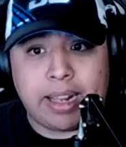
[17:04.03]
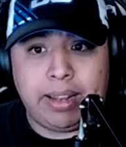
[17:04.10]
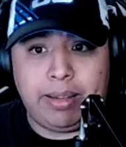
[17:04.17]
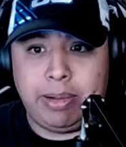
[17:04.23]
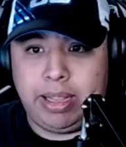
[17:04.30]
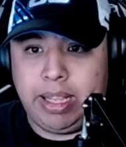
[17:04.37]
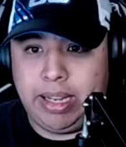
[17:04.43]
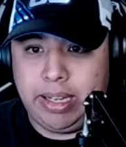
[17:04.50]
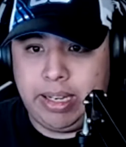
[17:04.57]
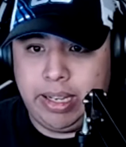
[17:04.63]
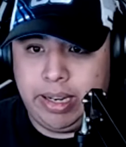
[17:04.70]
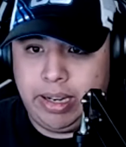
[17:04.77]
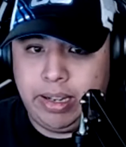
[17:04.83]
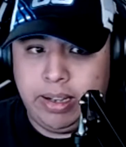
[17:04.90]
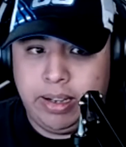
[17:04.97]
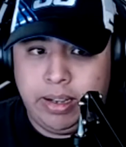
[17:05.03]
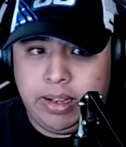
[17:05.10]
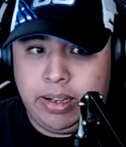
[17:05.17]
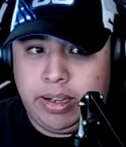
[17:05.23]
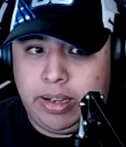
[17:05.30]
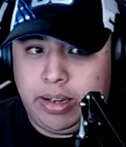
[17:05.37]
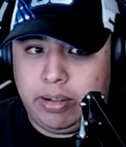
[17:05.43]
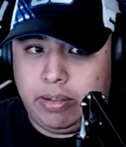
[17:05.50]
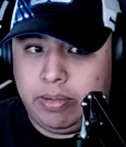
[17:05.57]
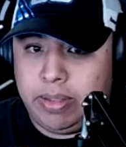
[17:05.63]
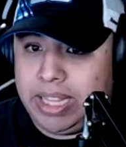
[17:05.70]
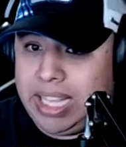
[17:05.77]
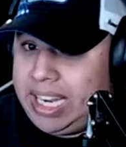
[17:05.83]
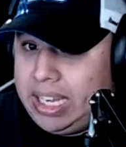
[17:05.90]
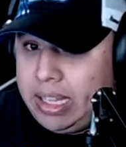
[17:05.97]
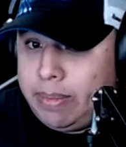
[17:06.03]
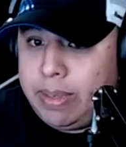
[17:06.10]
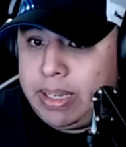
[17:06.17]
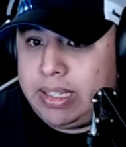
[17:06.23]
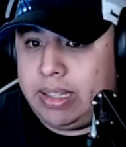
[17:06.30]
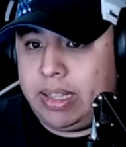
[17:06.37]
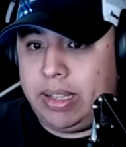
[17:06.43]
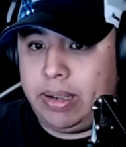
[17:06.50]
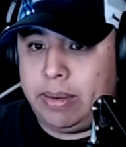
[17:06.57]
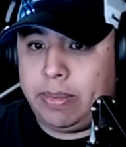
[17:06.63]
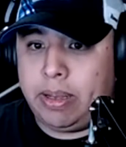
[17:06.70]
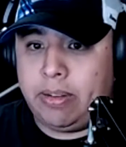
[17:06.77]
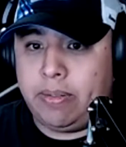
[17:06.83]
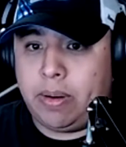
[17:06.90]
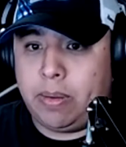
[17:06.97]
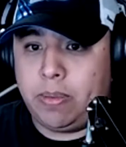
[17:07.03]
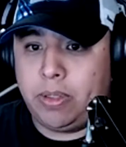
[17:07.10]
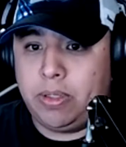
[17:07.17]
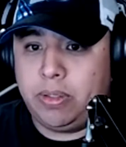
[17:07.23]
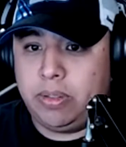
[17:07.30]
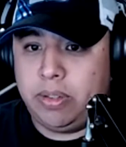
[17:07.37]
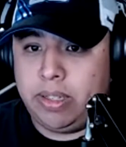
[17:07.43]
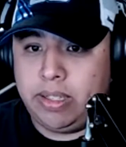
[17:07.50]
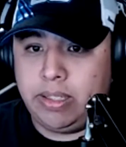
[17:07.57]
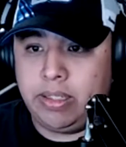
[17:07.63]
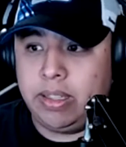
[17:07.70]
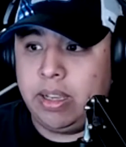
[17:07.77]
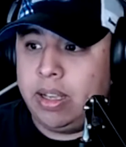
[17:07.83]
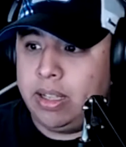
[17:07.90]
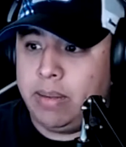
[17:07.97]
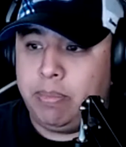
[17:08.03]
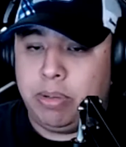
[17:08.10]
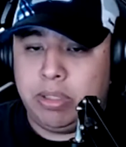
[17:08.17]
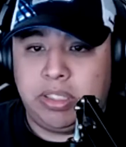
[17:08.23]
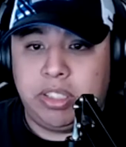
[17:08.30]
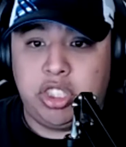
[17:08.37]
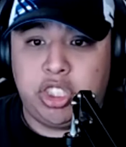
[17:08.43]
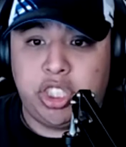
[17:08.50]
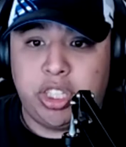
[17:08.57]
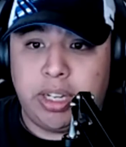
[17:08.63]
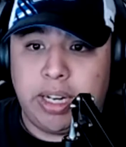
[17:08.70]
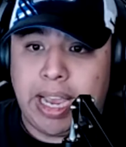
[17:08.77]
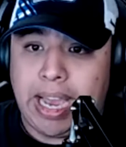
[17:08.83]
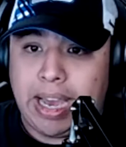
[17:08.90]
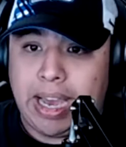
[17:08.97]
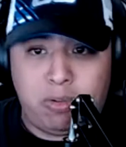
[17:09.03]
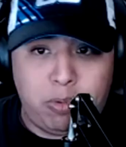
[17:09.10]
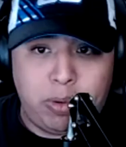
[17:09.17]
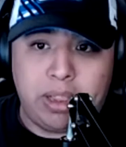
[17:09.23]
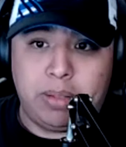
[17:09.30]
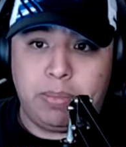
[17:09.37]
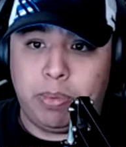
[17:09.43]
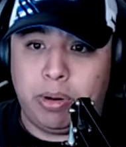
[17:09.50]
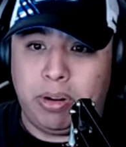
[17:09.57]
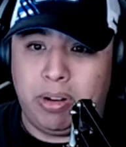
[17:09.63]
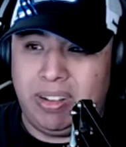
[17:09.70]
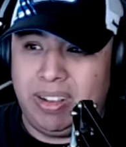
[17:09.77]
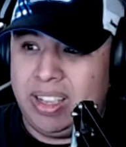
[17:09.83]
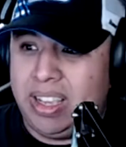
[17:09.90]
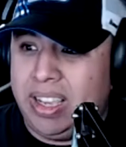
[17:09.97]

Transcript: what they did. They limited the amount of opportunities that Preston Judd had with the ball.